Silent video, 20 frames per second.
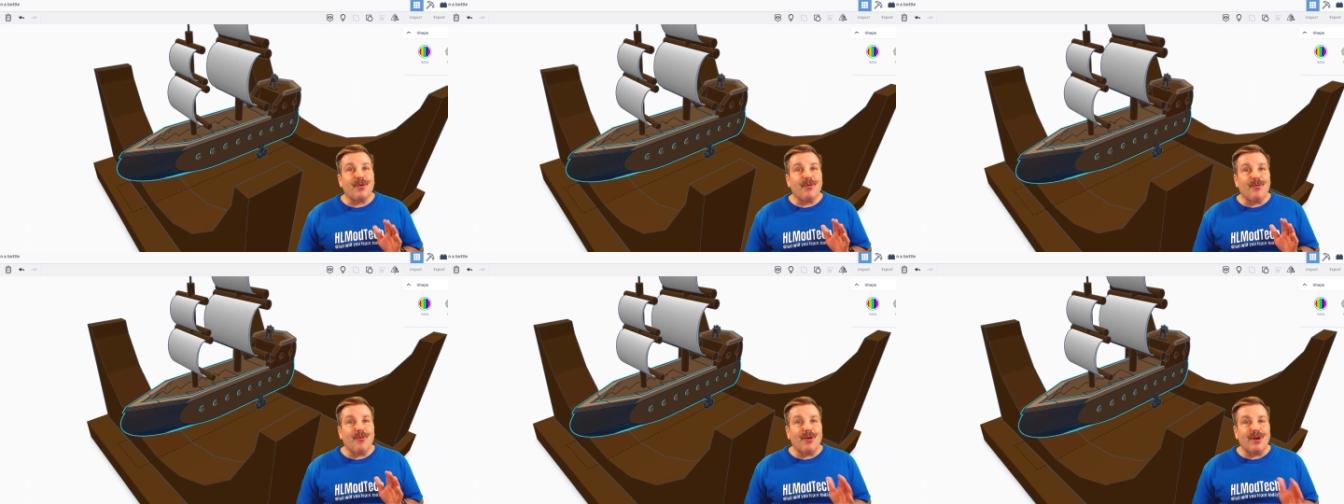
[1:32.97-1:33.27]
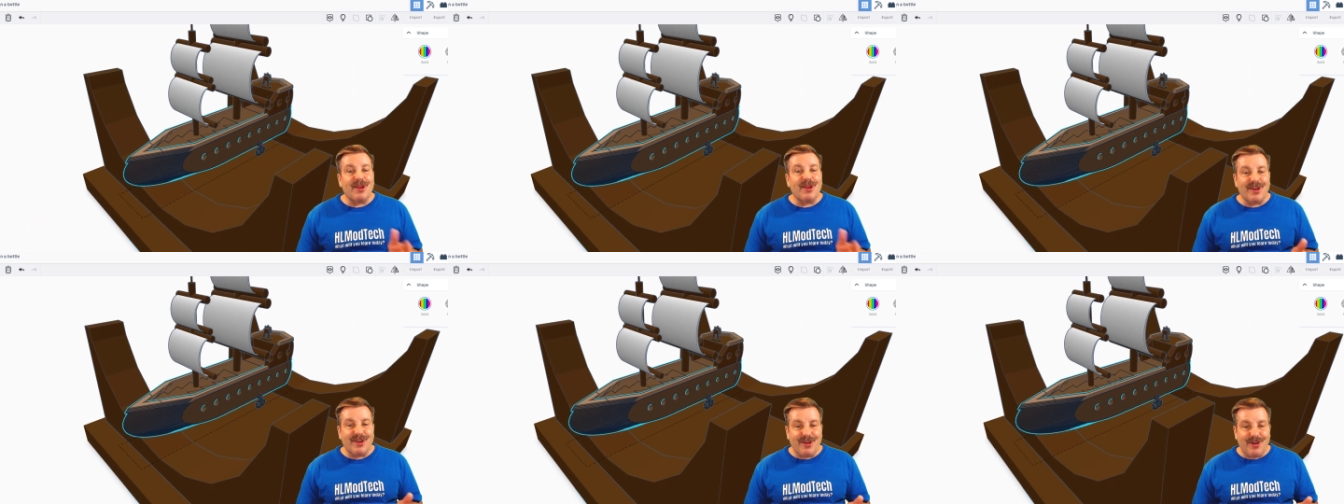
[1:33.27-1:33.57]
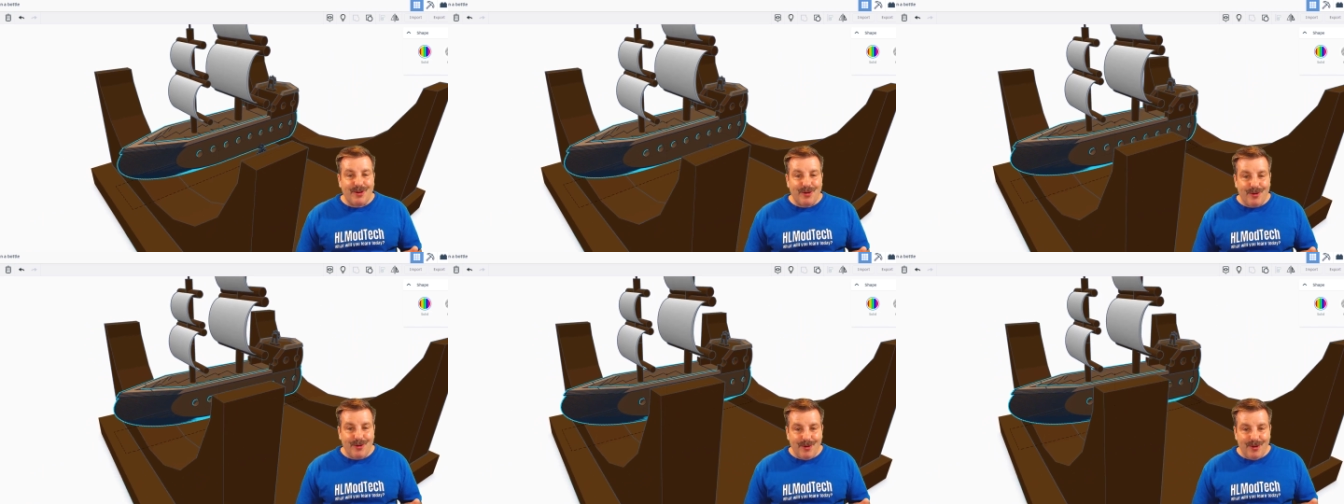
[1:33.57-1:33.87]
What a
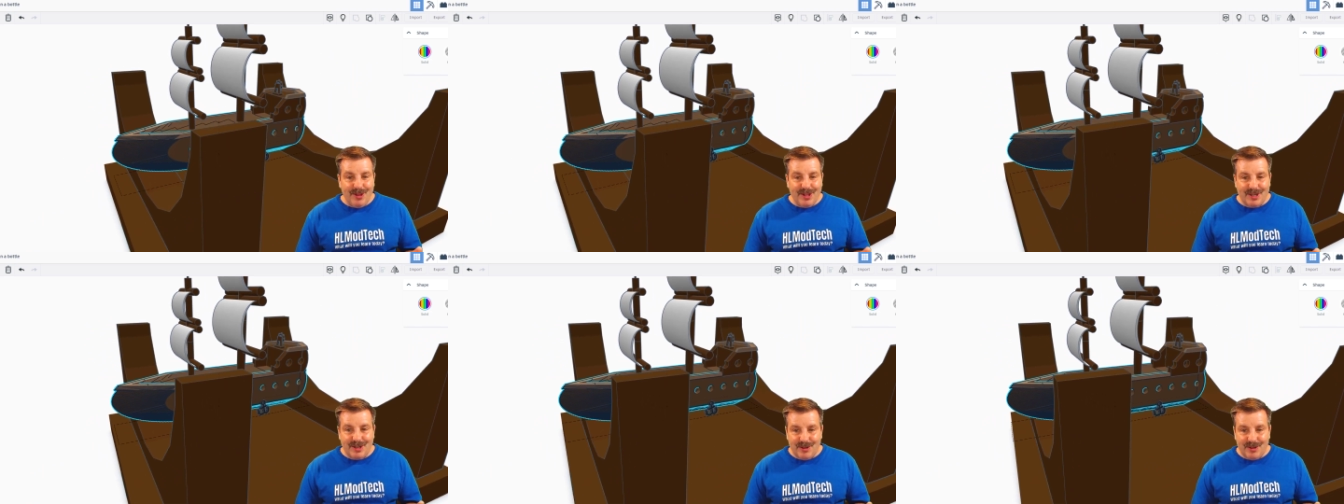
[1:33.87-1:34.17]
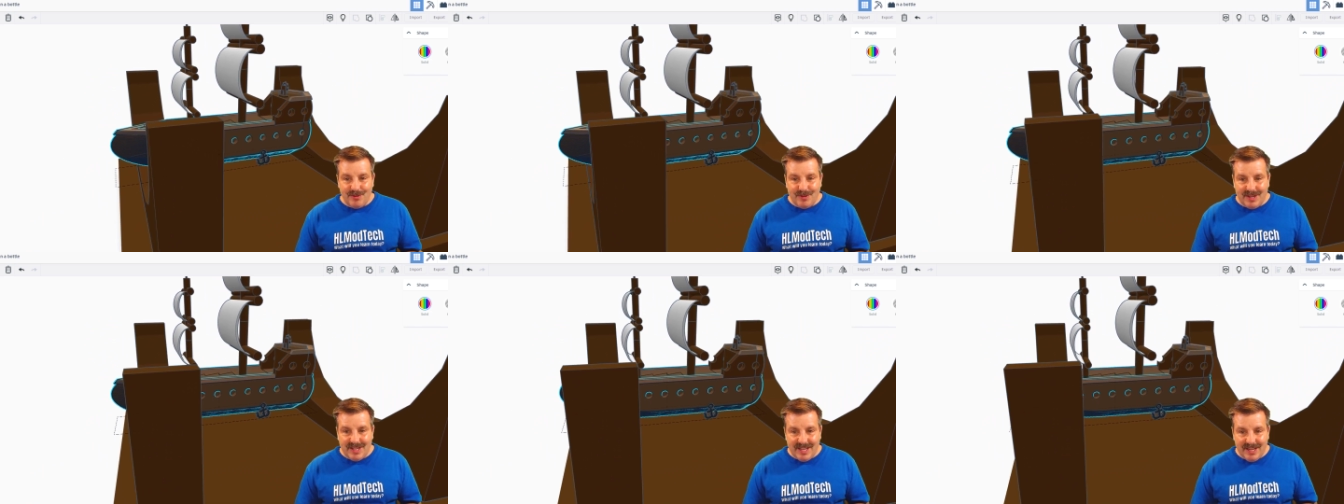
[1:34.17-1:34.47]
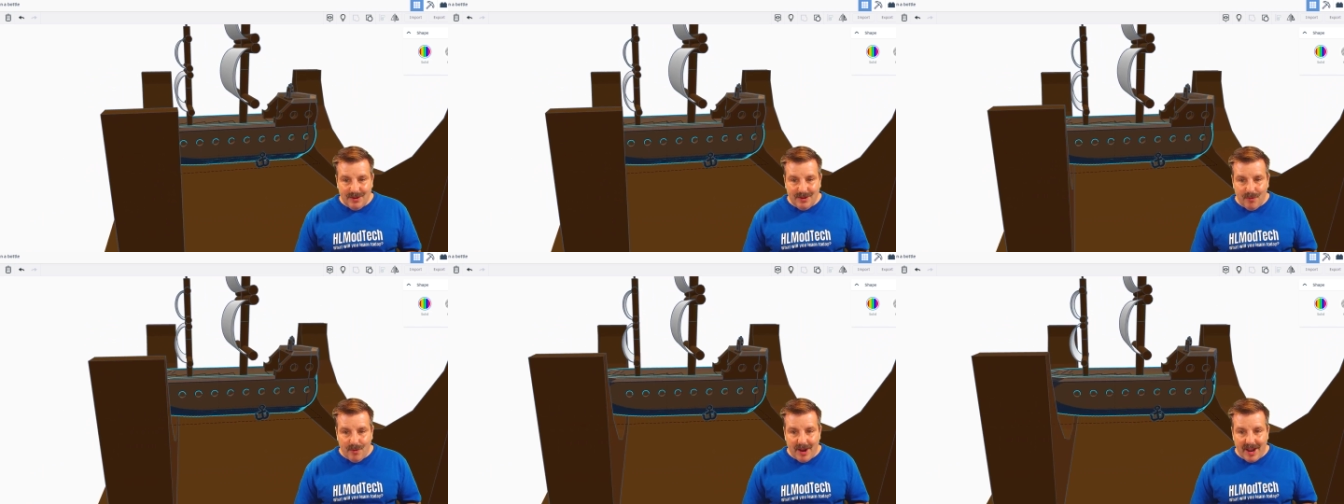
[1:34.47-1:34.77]
cool and
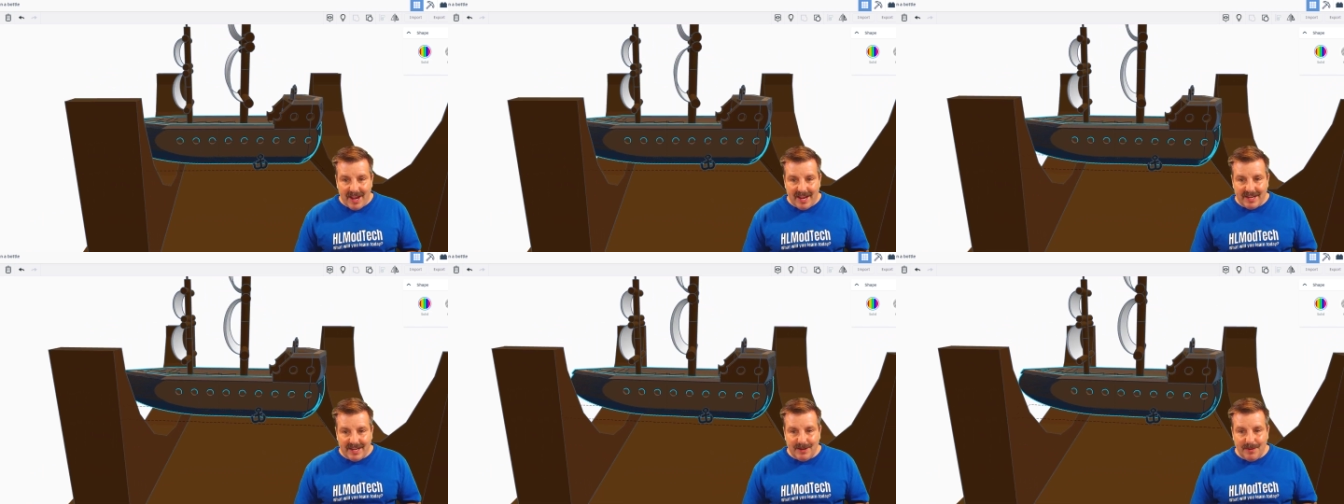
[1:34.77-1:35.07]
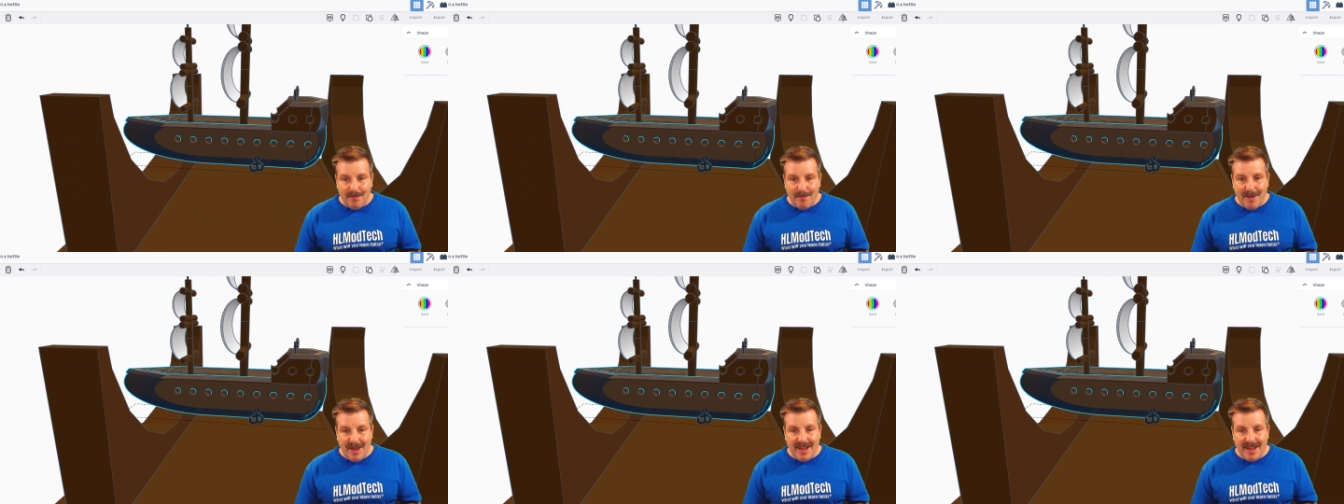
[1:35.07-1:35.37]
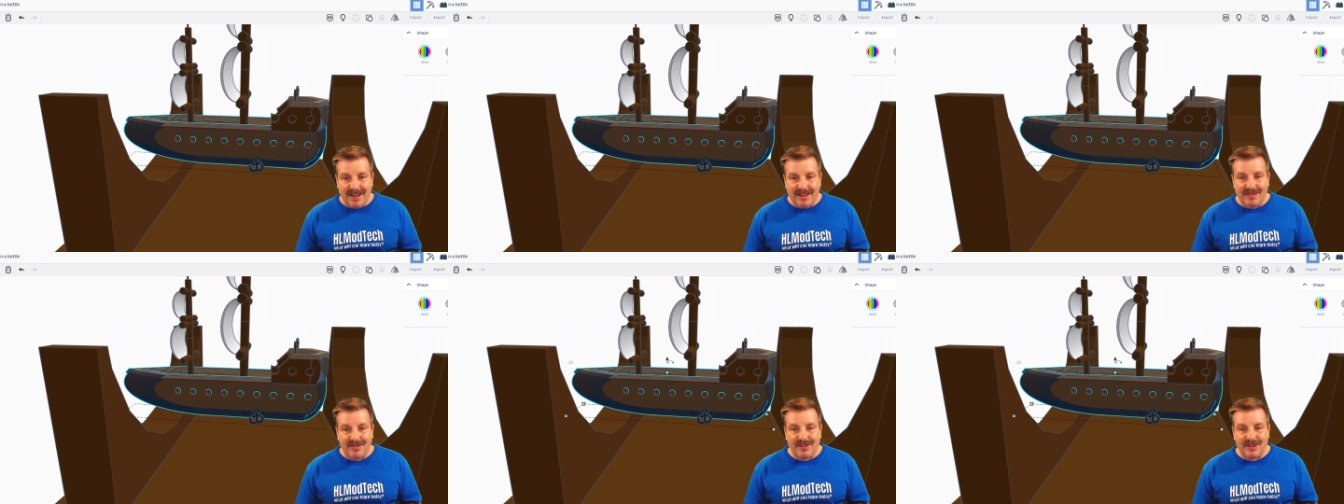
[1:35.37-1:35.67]
unique way to
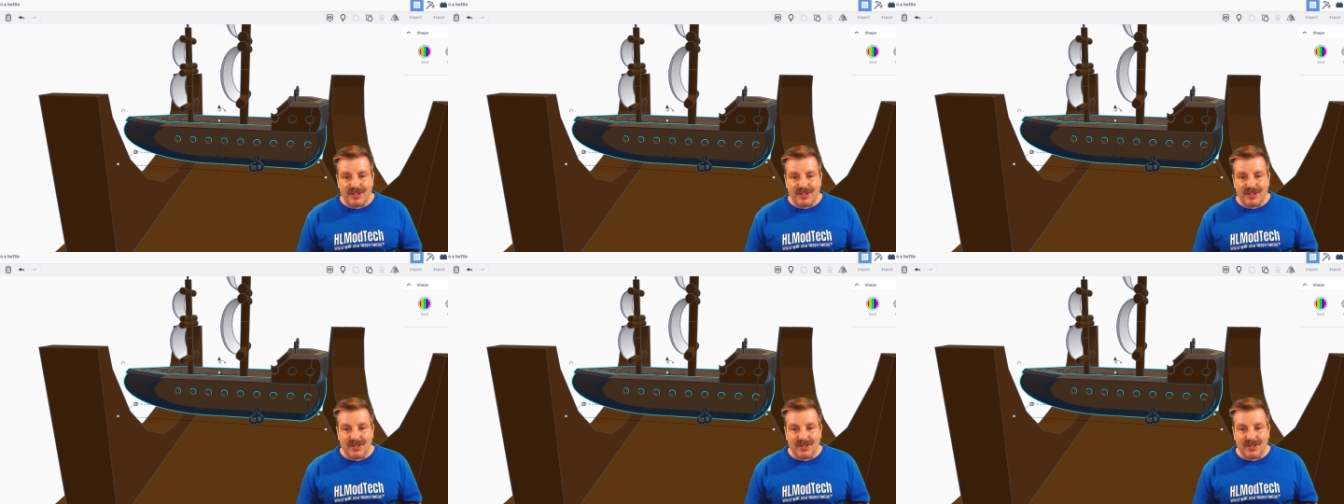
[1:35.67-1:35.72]
make